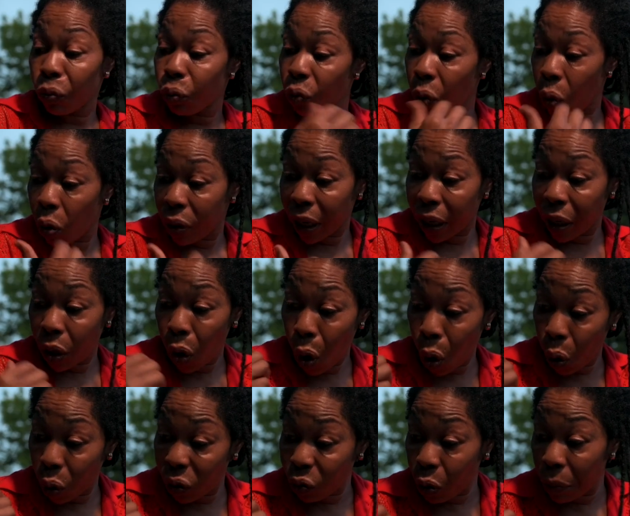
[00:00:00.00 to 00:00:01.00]
round of the
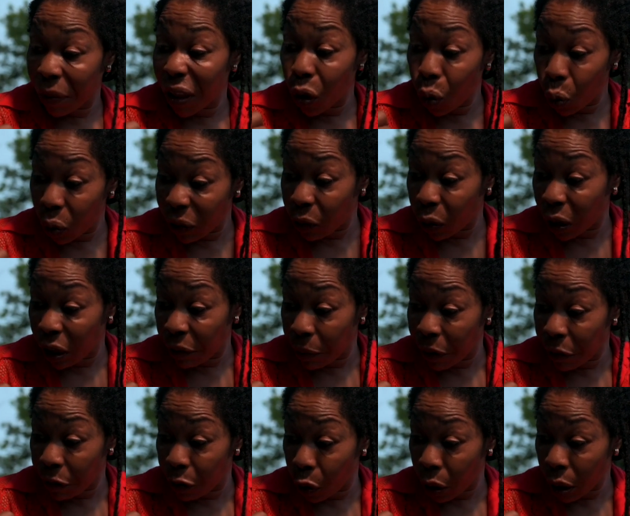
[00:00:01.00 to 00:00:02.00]
house where we used to live
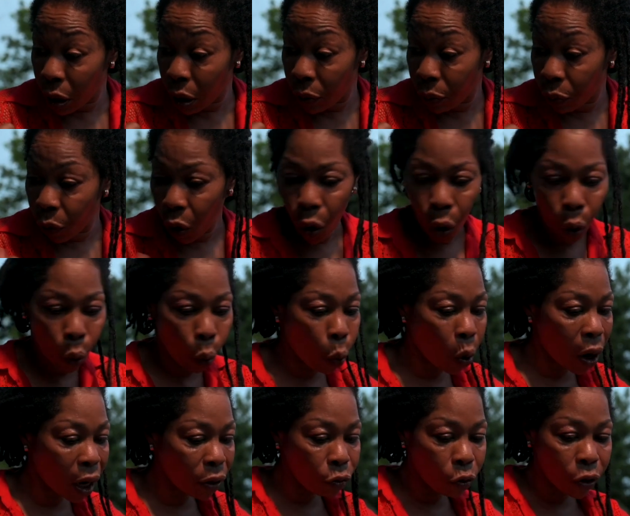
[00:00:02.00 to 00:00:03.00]
before? Go
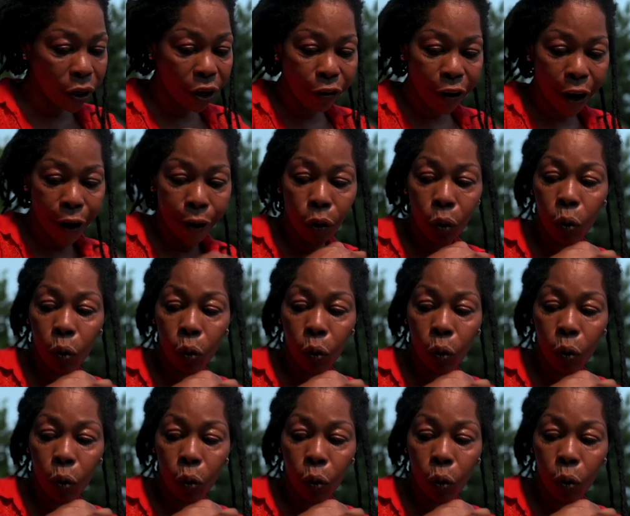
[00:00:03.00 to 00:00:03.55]
on round there right